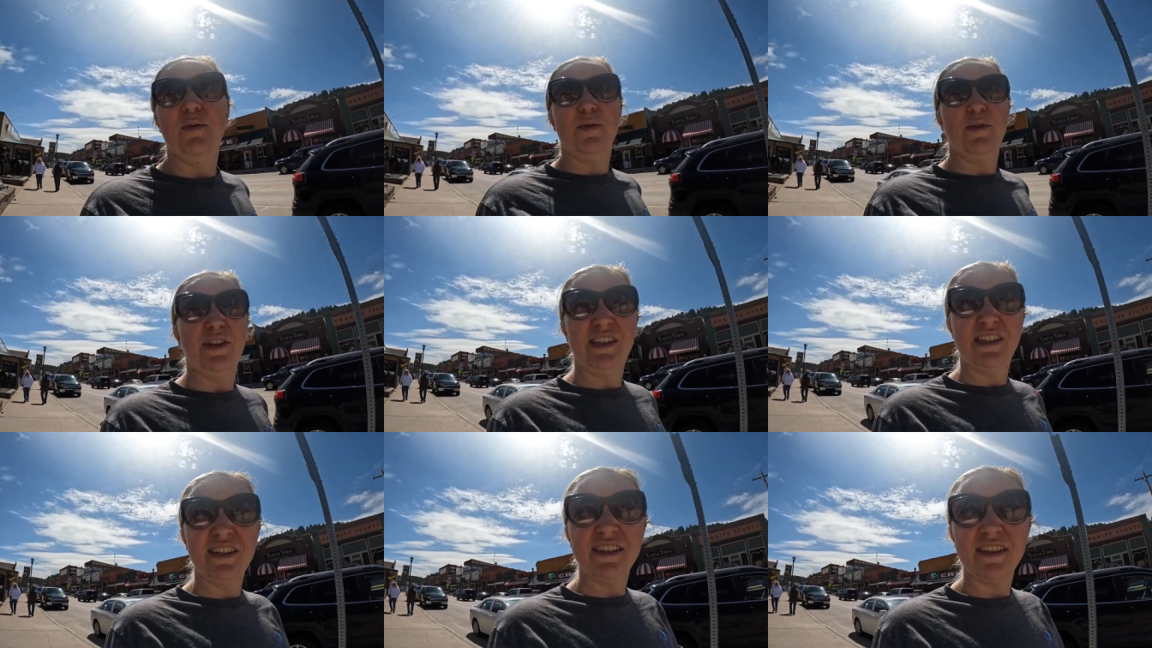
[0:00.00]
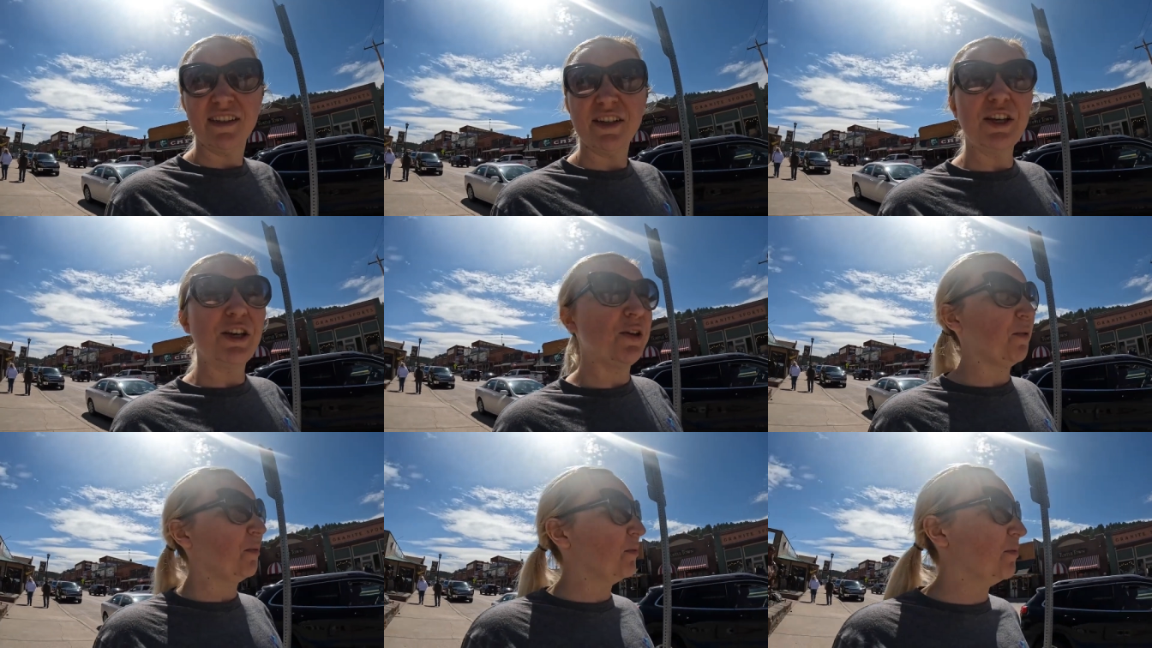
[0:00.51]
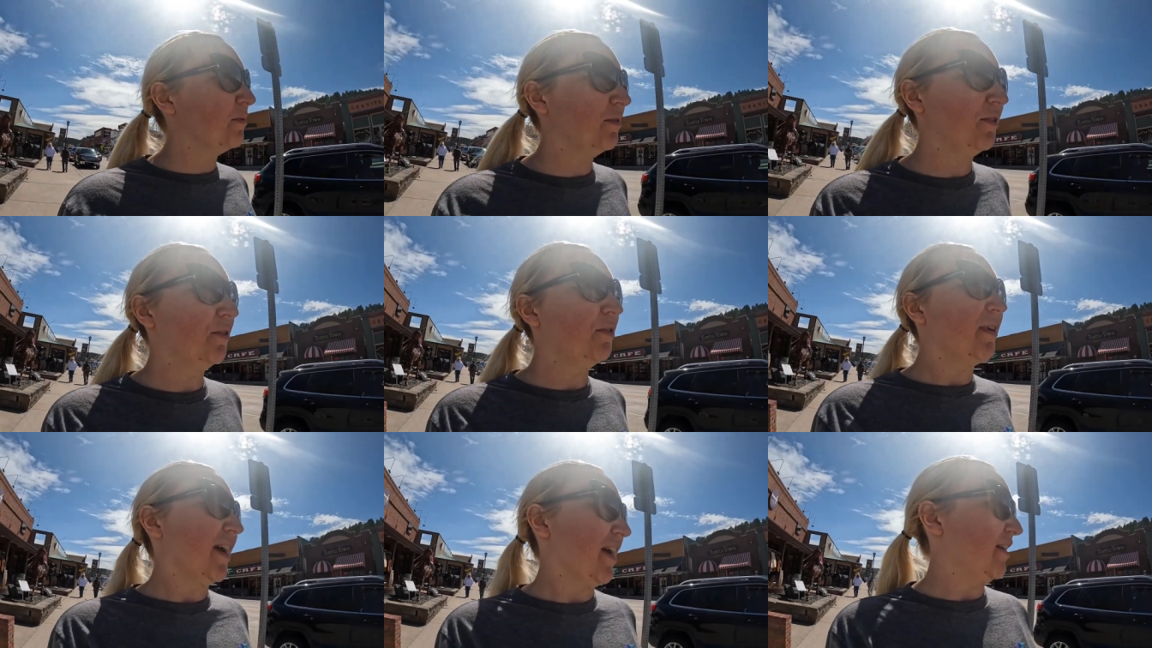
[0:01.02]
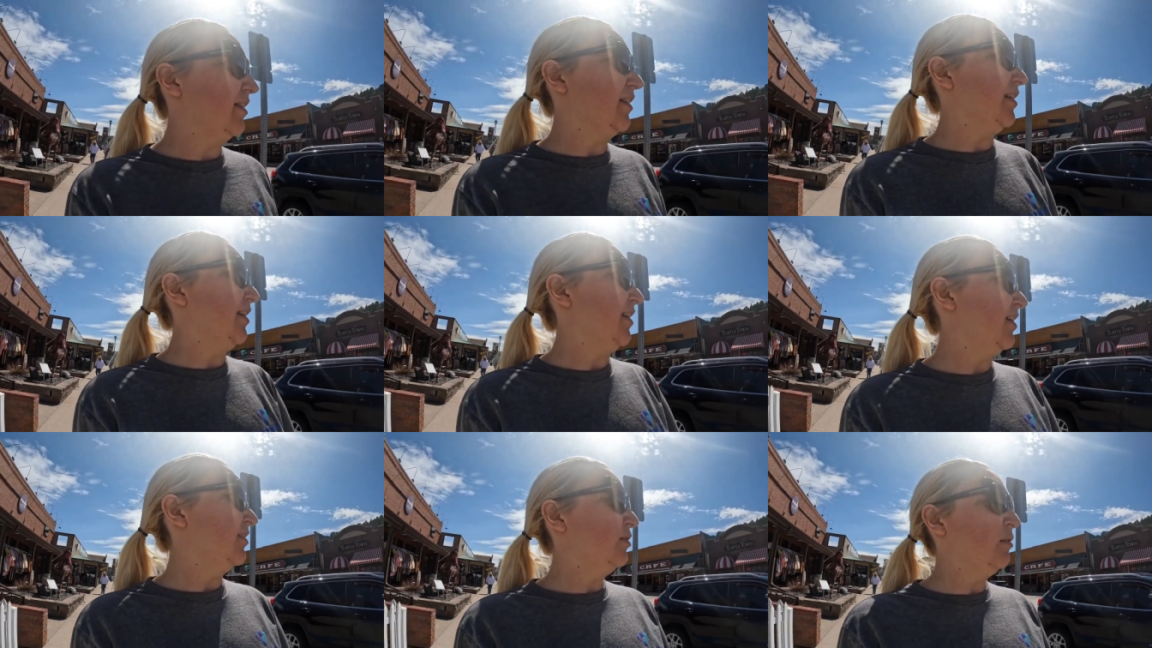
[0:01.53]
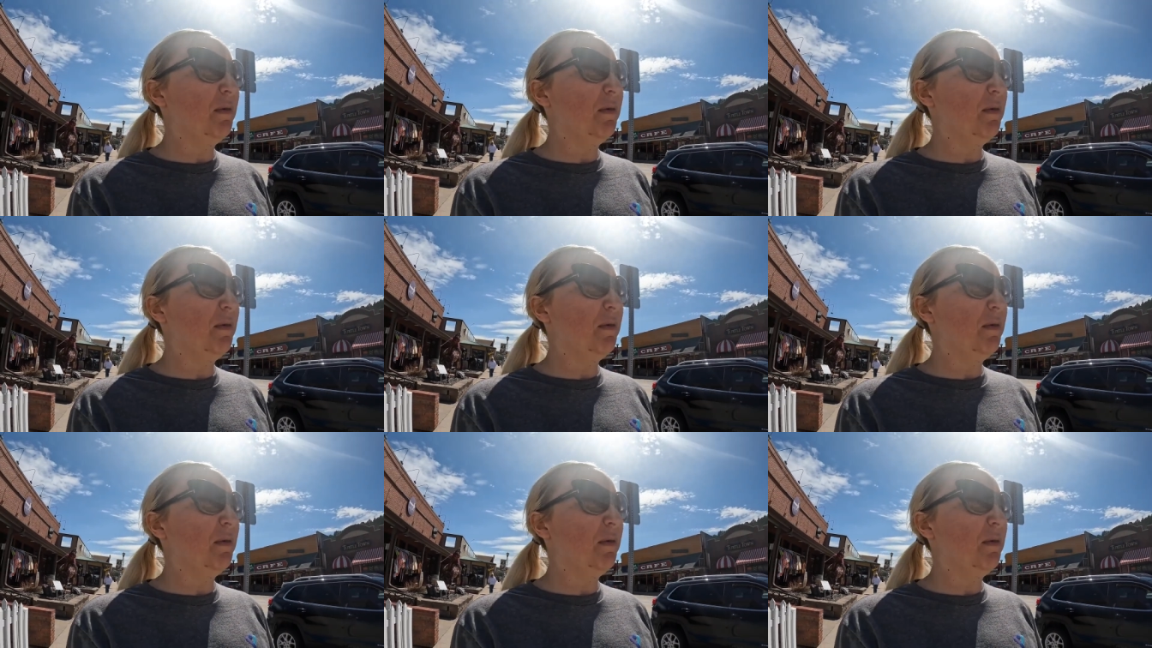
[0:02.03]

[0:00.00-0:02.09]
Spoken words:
Well, this is a cute little area.